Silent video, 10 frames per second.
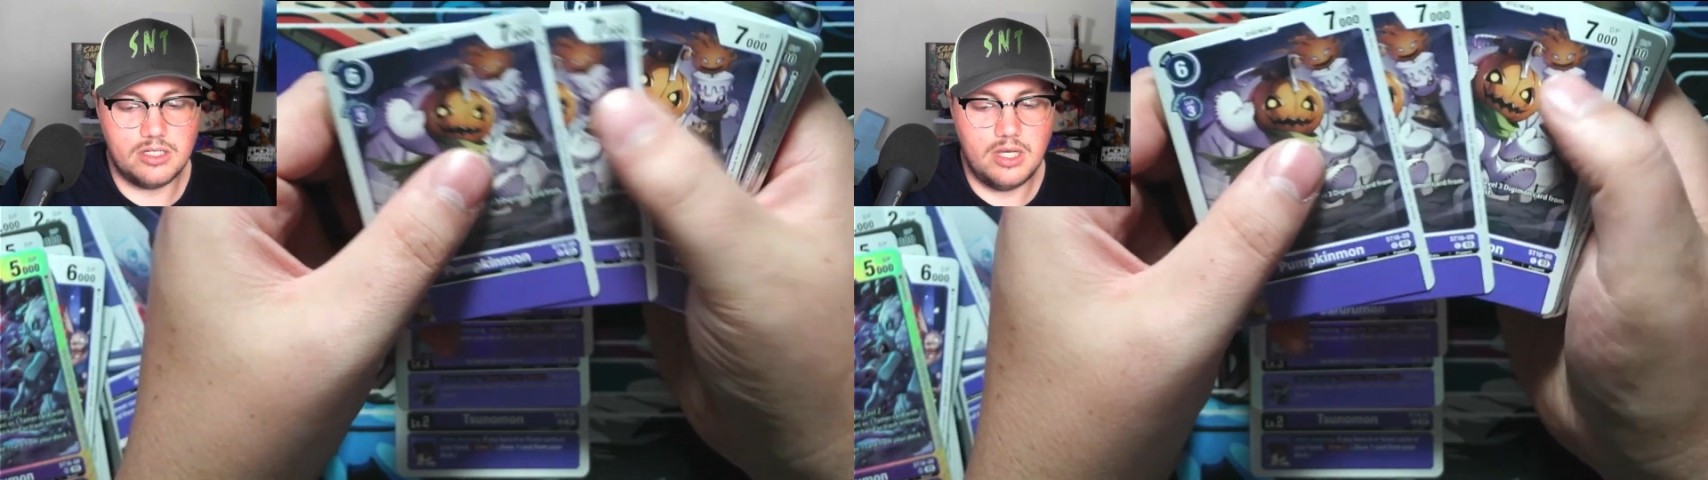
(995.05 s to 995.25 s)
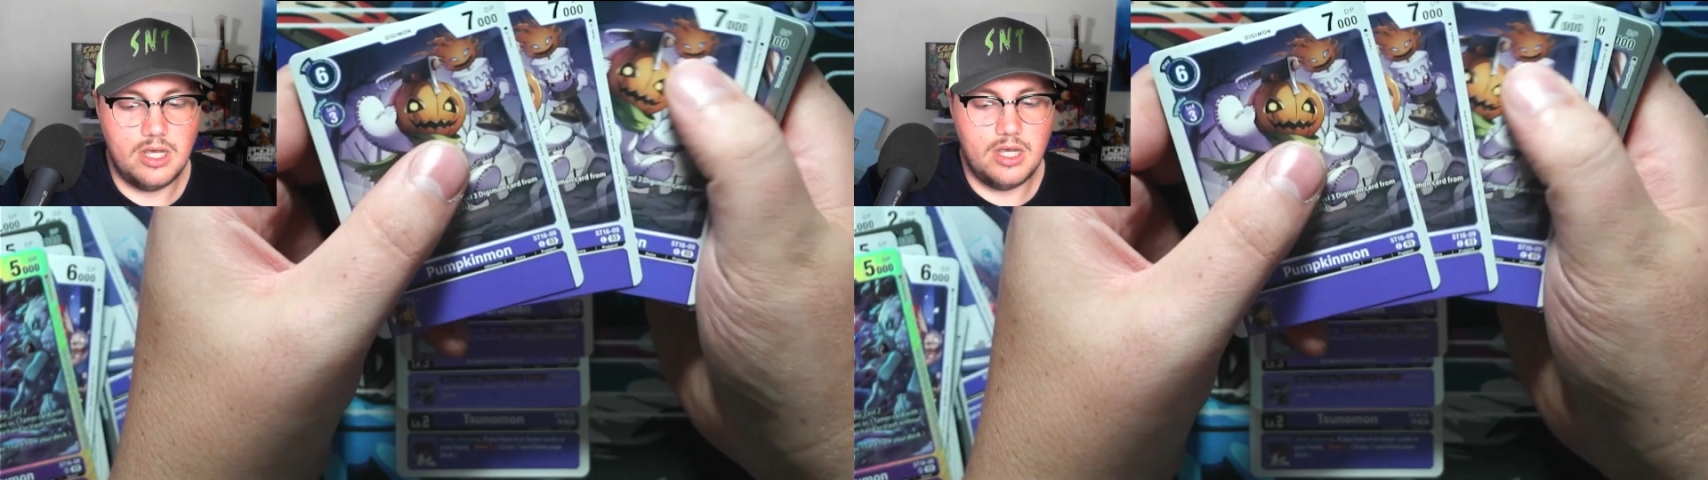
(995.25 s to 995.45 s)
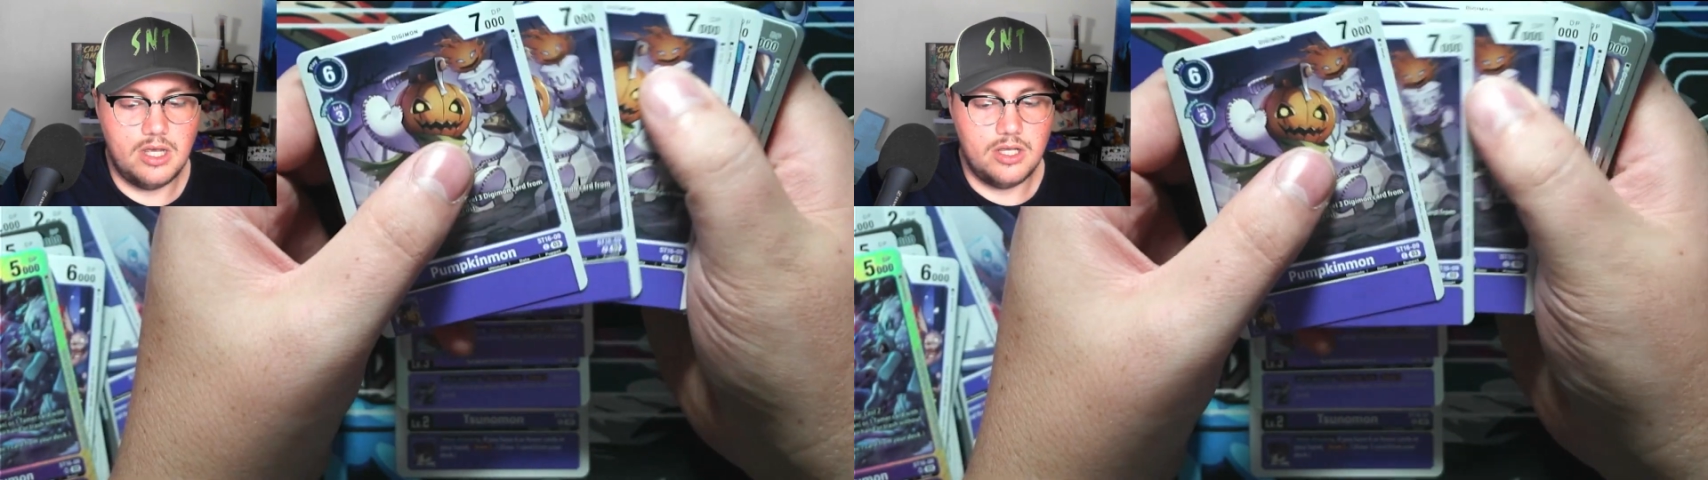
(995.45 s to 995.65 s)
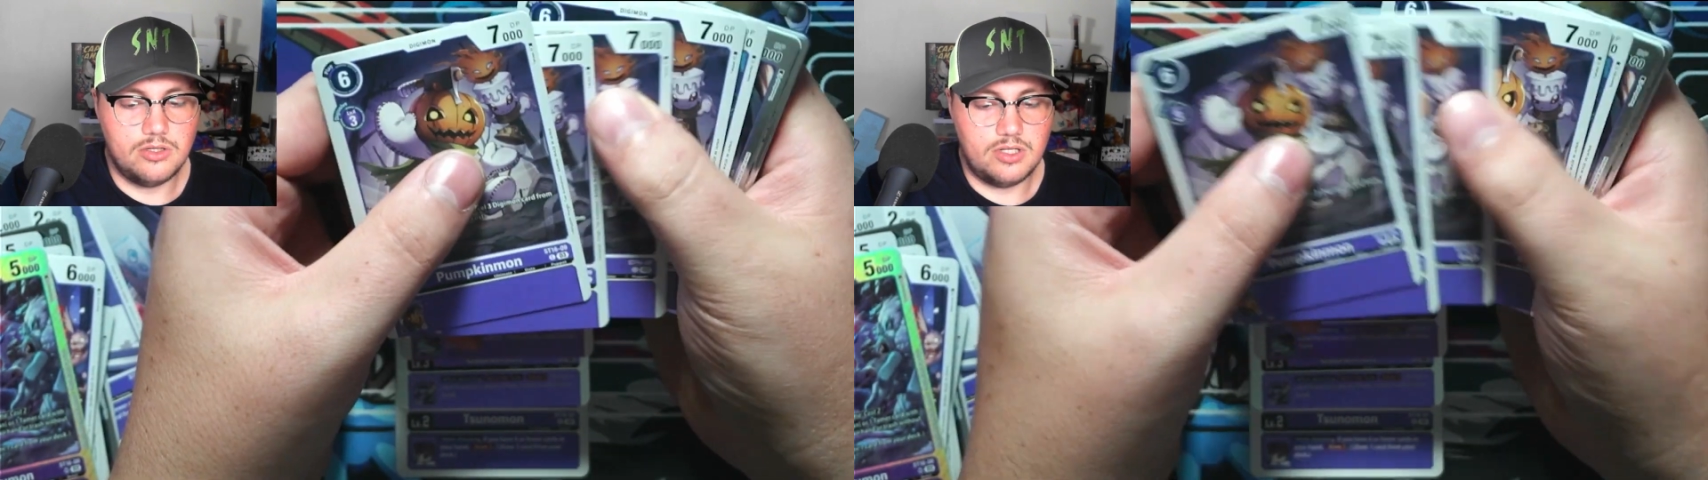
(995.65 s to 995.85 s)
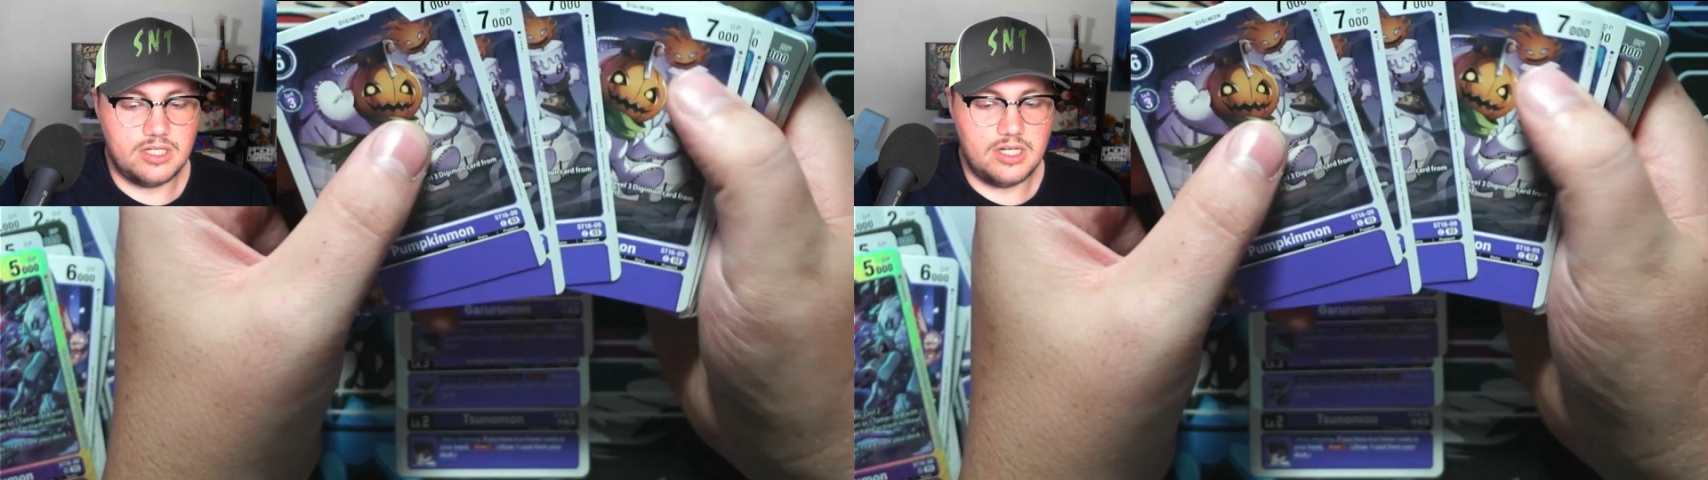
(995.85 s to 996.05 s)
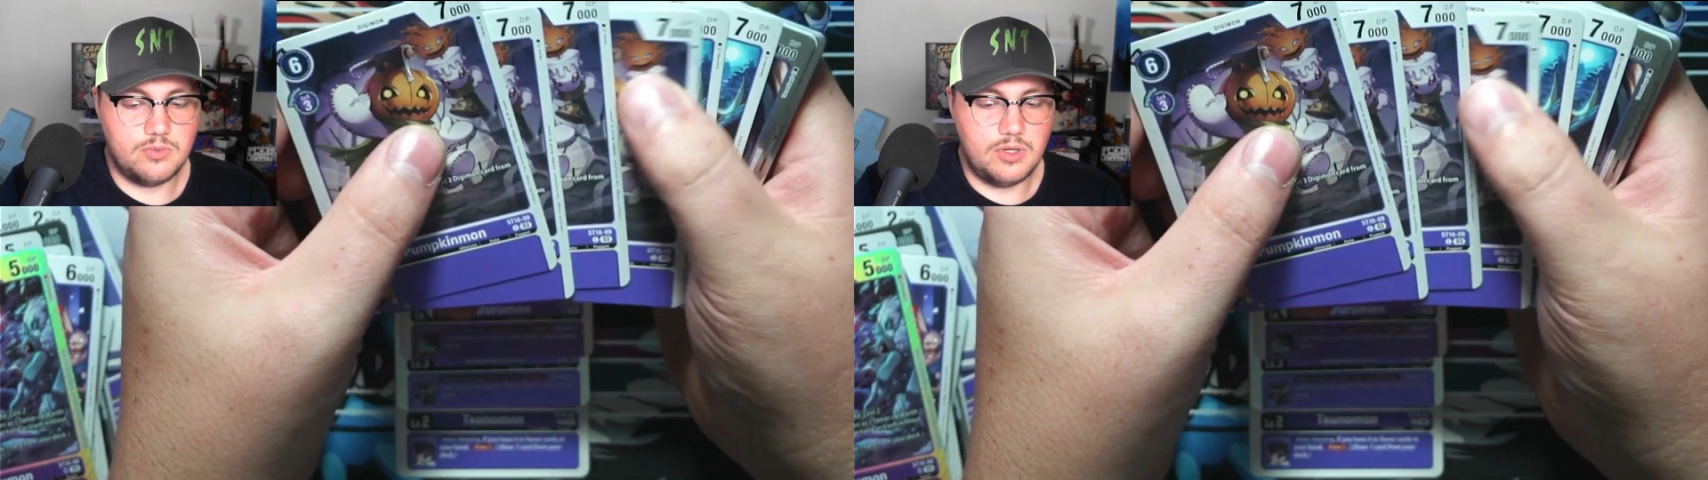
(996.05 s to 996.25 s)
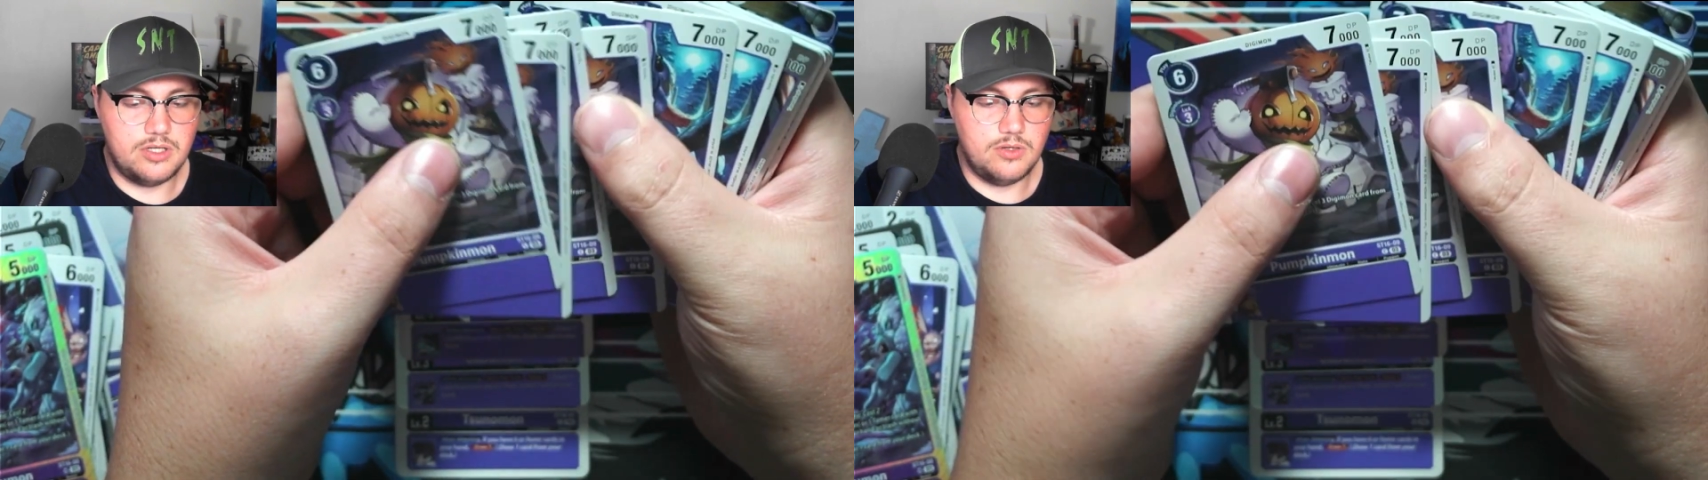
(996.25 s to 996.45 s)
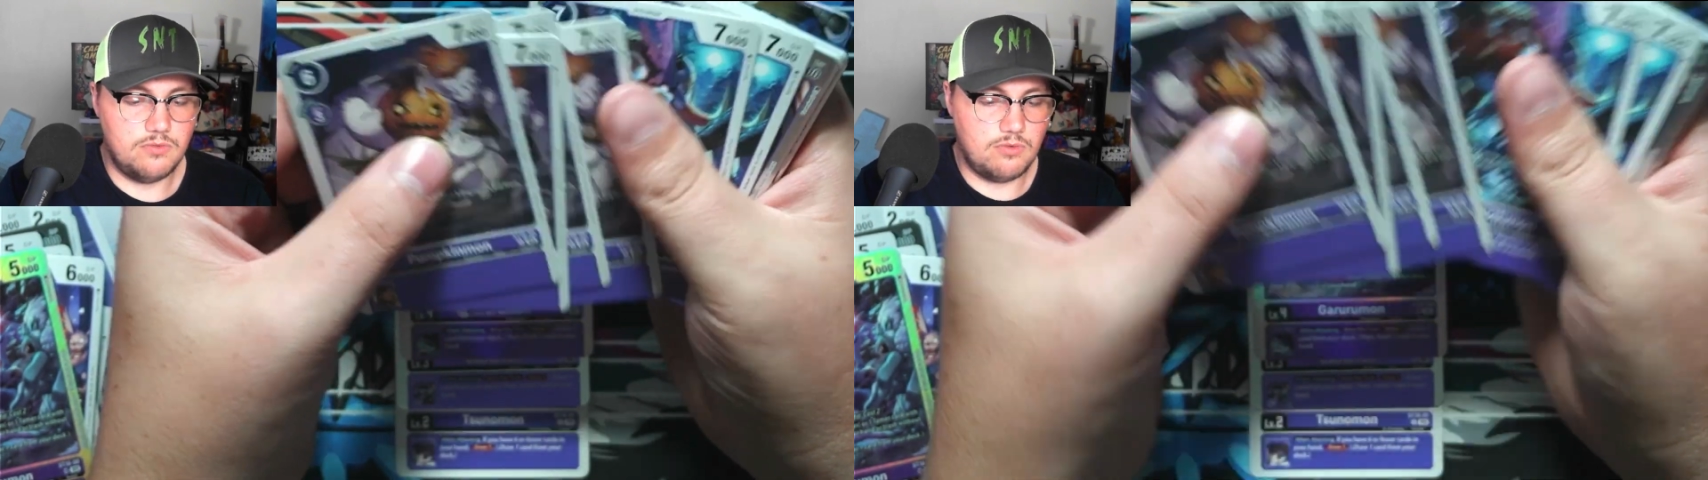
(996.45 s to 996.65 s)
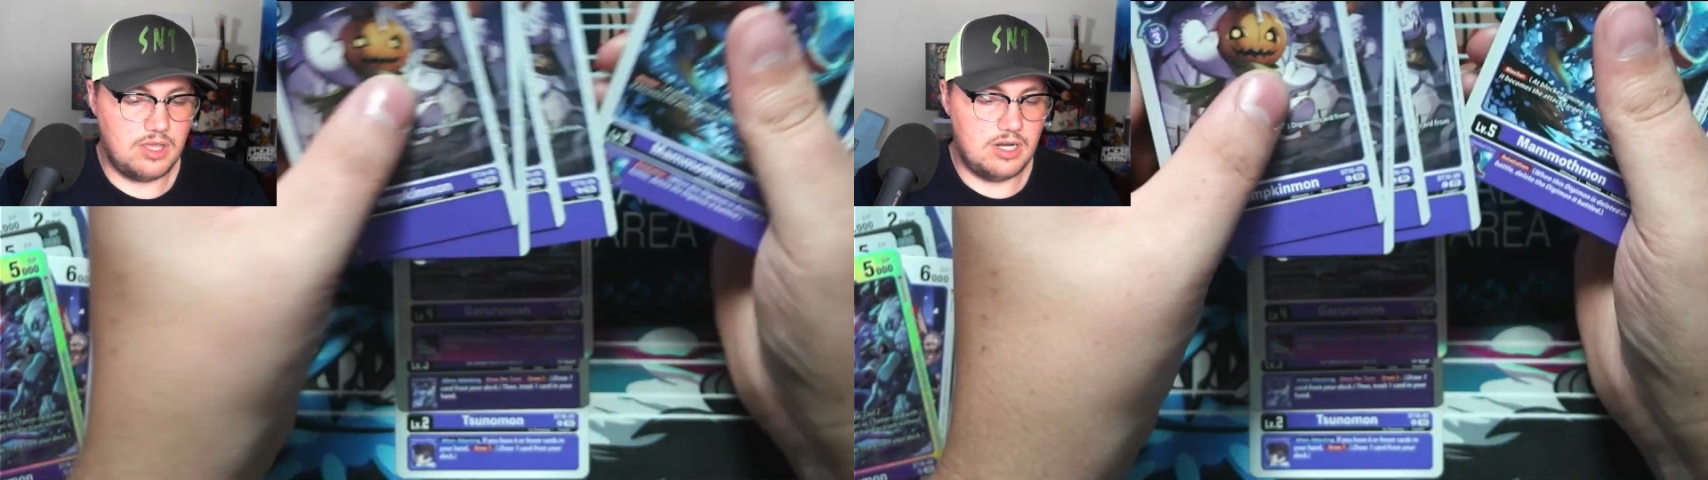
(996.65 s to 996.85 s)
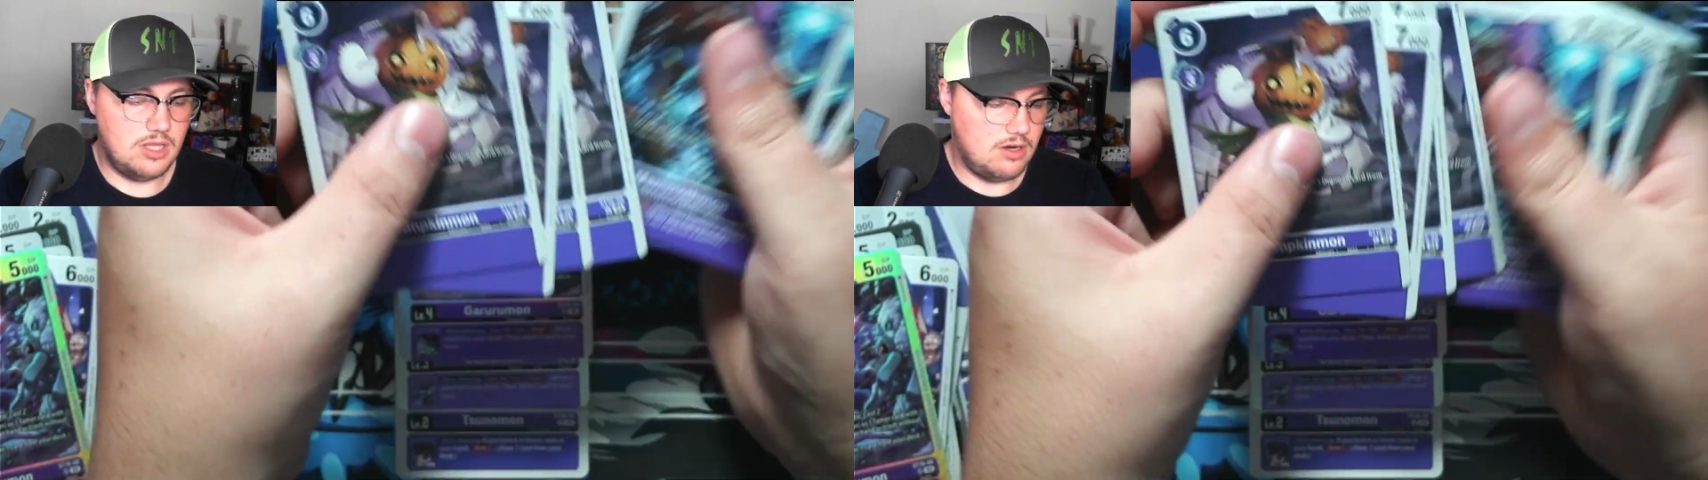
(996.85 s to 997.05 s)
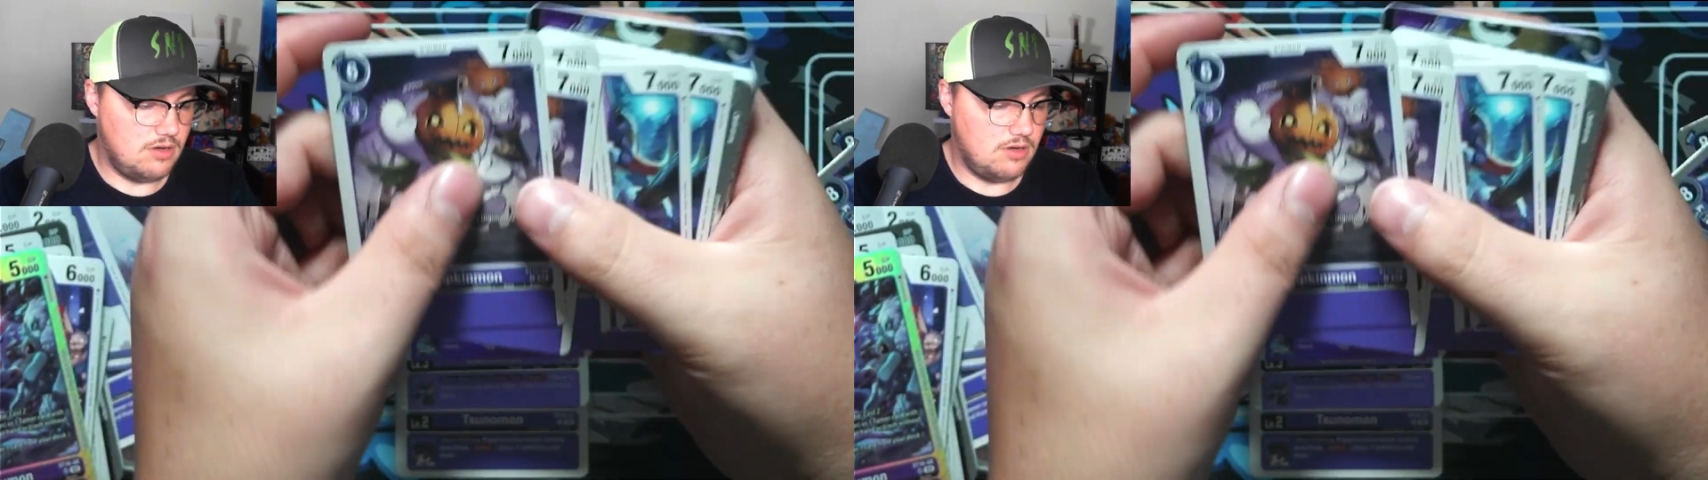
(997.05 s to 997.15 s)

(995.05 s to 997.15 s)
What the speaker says: So that's a nice way to throw that in there,